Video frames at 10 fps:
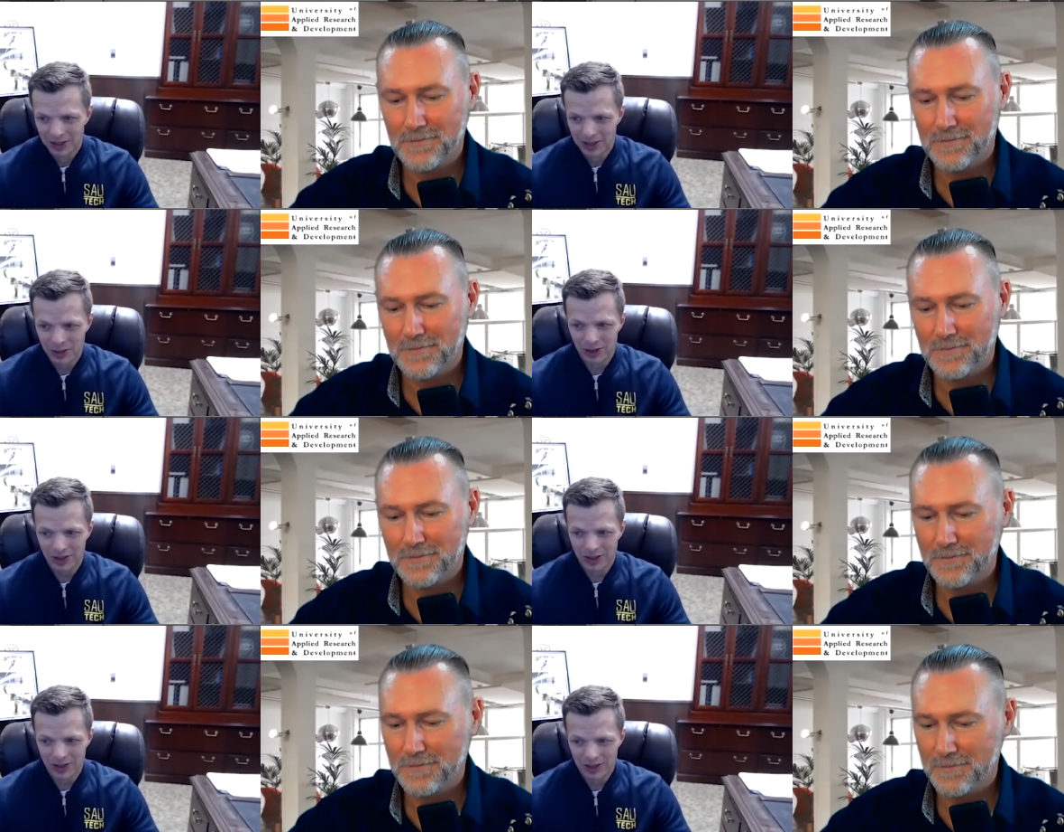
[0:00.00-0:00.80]
Speaker 1: You're
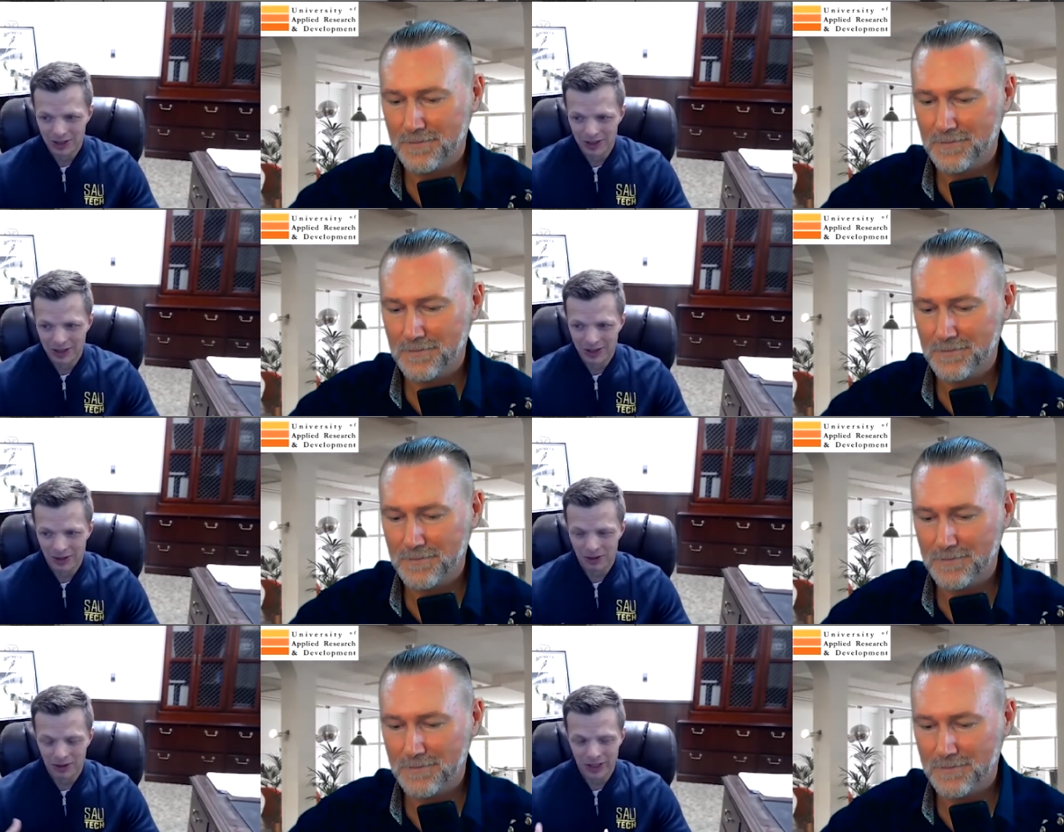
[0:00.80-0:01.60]

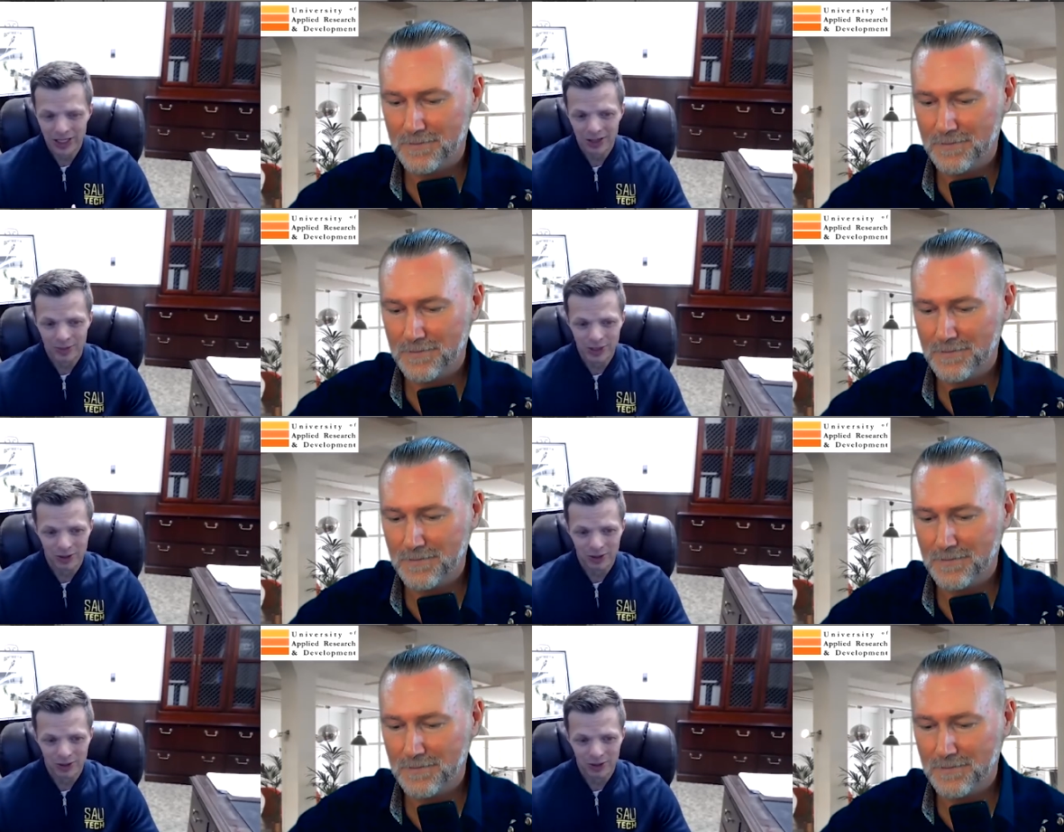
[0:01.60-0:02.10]
you're a leader, but you're